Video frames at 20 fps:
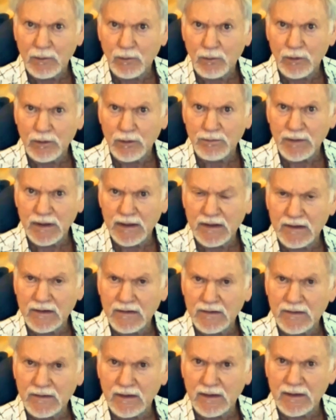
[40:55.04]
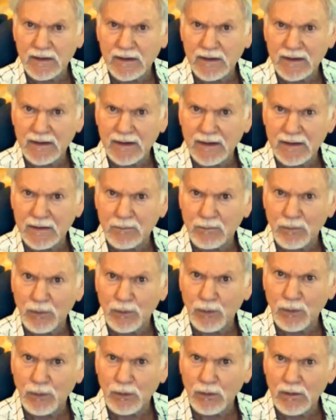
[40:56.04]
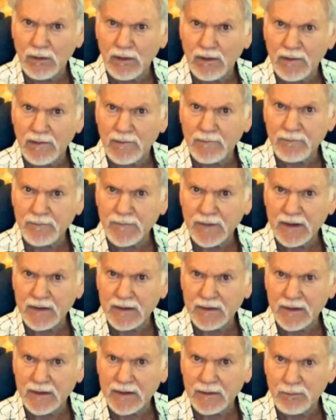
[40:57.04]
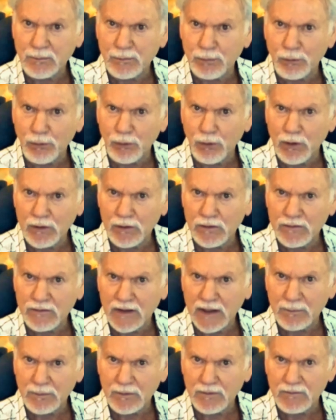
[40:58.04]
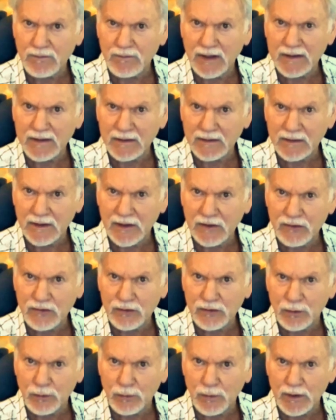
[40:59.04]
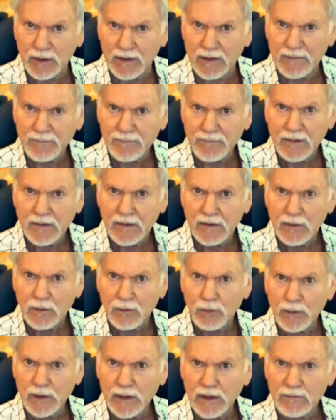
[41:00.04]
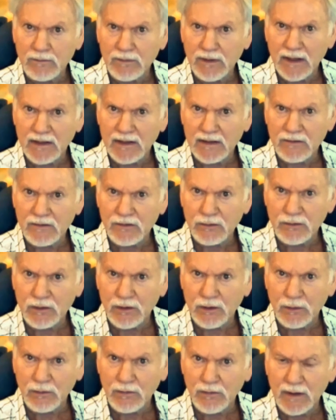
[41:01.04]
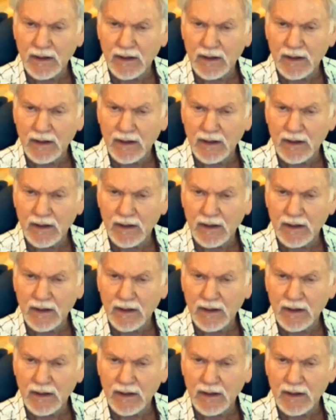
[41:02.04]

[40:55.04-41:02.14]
would make it in a more in a broader type of ideological way. We have had, as you know, the